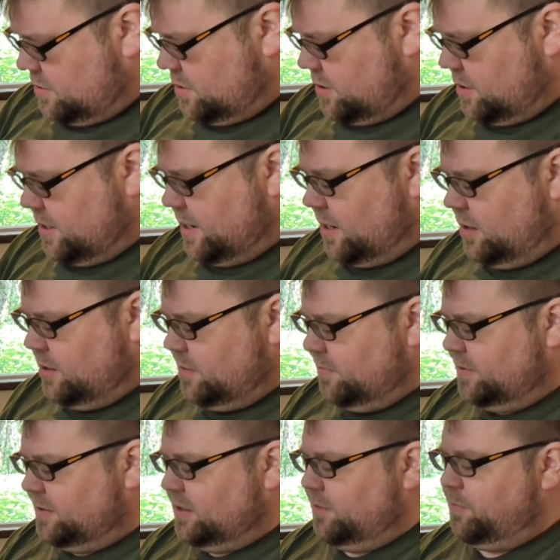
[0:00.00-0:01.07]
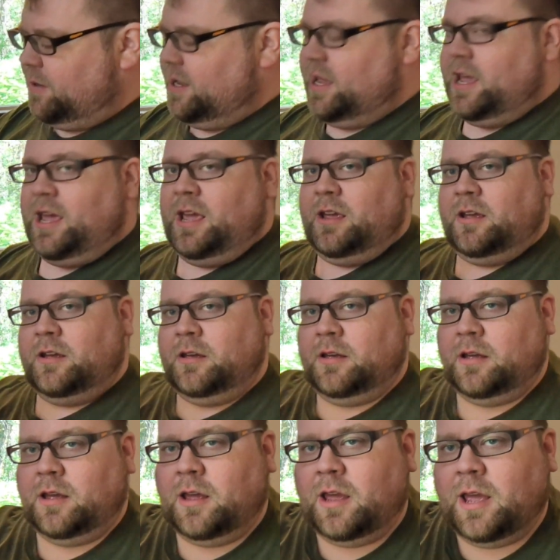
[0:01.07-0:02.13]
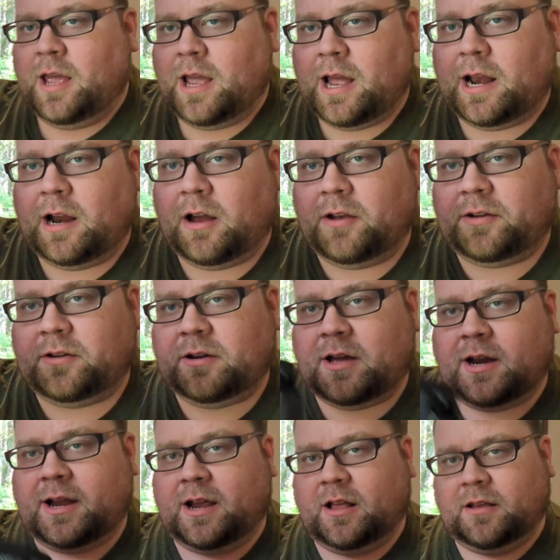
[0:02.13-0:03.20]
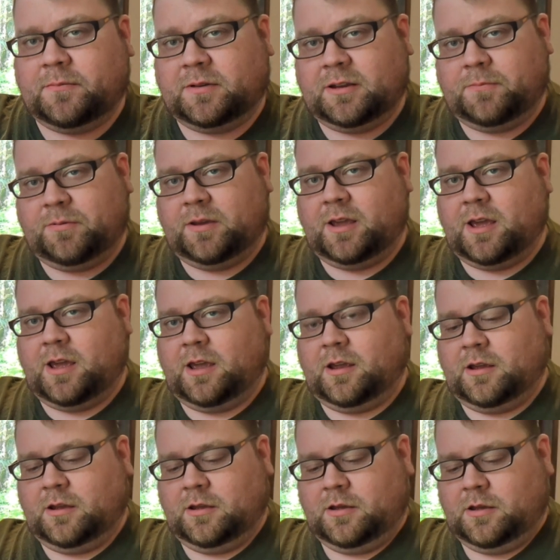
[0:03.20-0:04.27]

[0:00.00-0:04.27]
LMCPA, and I also got an LMCPA